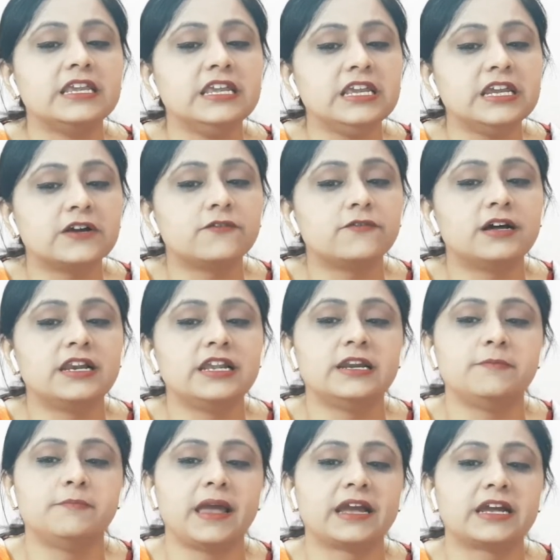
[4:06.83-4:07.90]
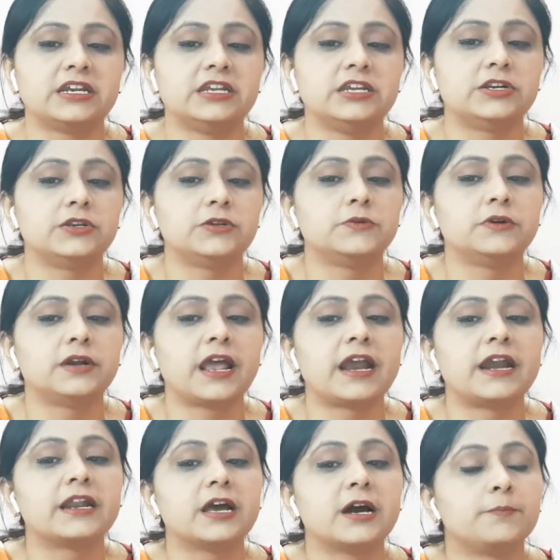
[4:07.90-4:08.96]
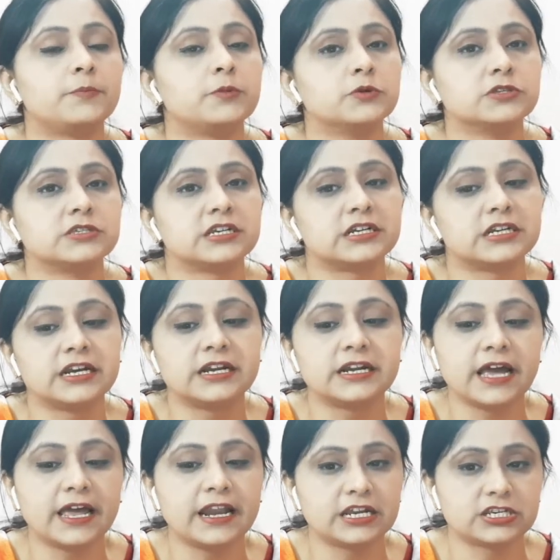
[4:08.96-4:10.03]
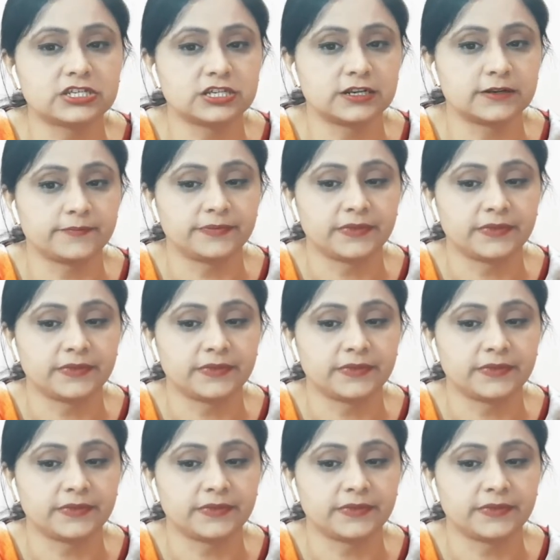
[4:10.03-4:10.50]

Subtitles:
equal in magnitude and opposite in direction.